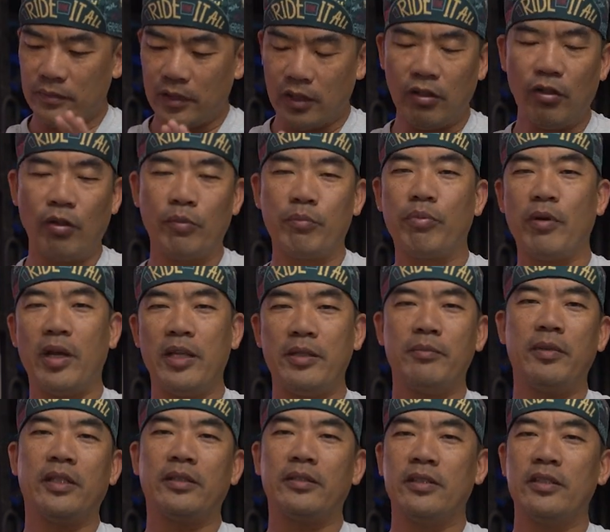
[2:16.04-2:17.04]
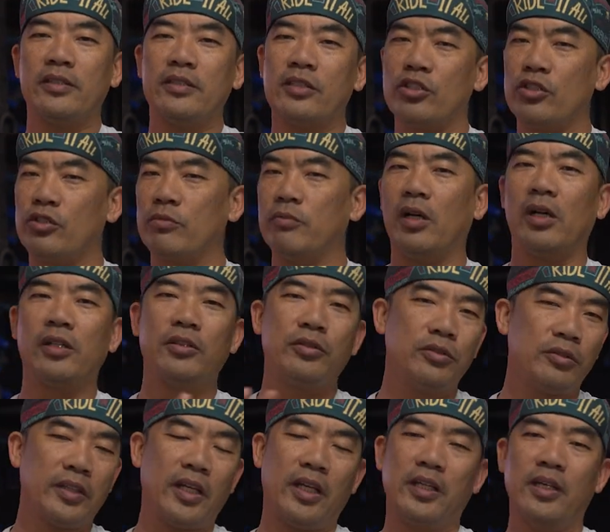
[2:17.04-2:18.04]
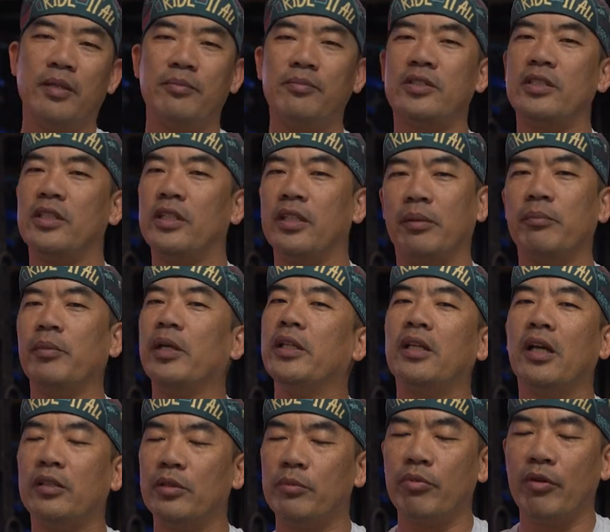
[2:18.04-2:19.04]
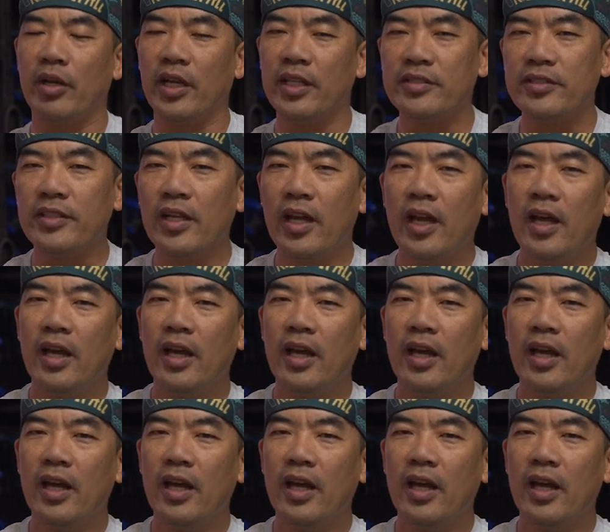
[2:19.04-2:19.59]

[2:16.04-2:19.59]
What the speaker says: A lot of brands make this, Shimano, KMC, and many other brands.